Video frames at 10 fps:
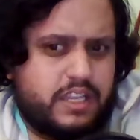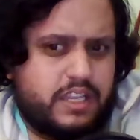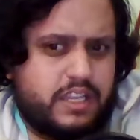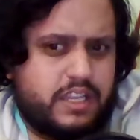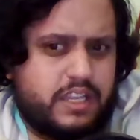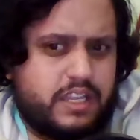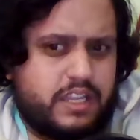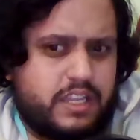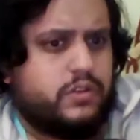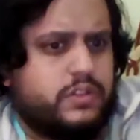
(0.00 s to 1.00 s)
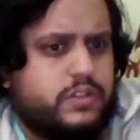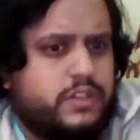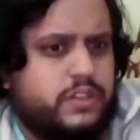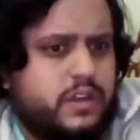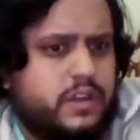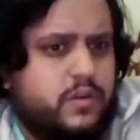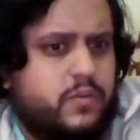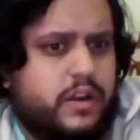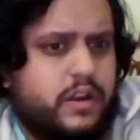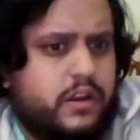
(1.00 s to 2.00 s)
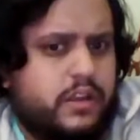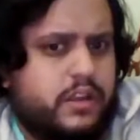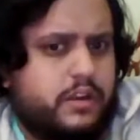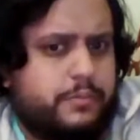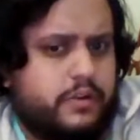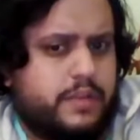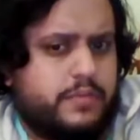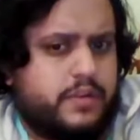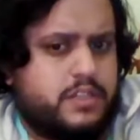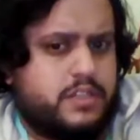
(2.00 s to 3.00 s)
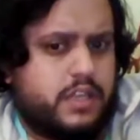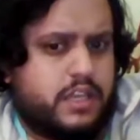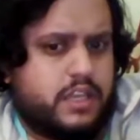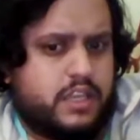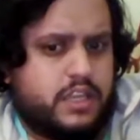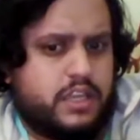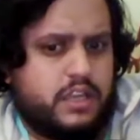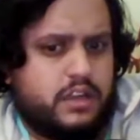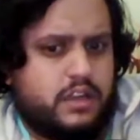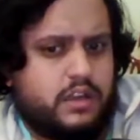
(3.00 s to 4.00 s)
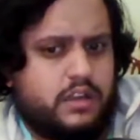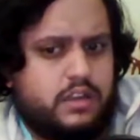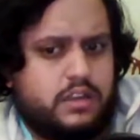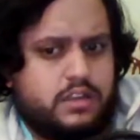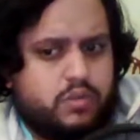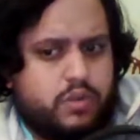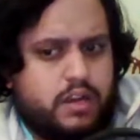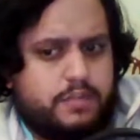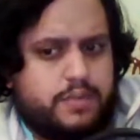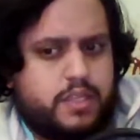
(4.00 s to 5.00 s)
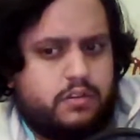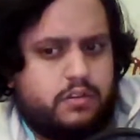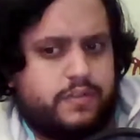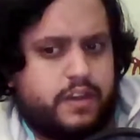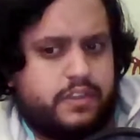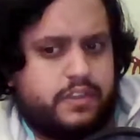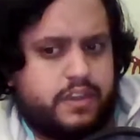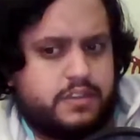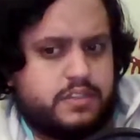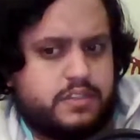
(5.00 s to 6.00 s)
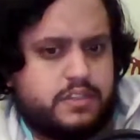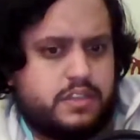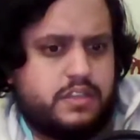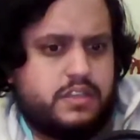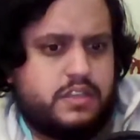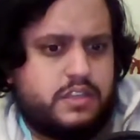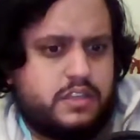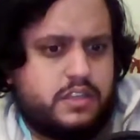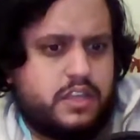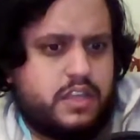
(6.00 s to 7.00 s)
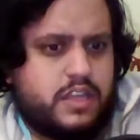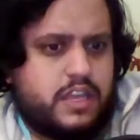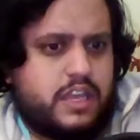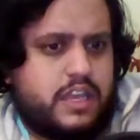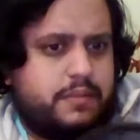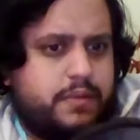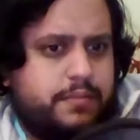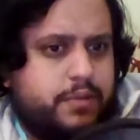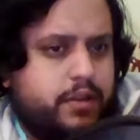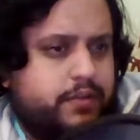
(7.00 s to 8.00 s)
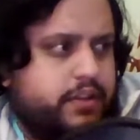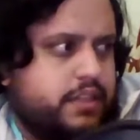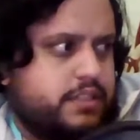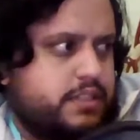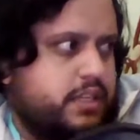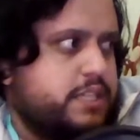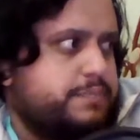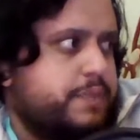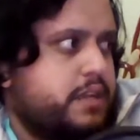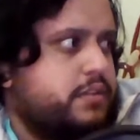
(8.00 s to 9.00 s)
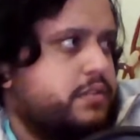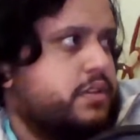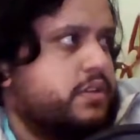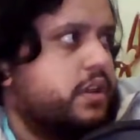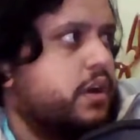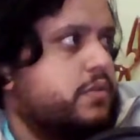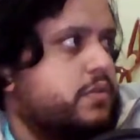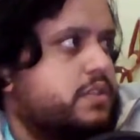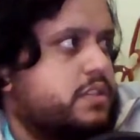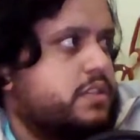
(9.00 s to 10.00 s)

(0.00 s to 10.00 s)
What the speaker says: you're in this world where you're pretty much like trying to purify things. And by purify things, it's like specters and ghosts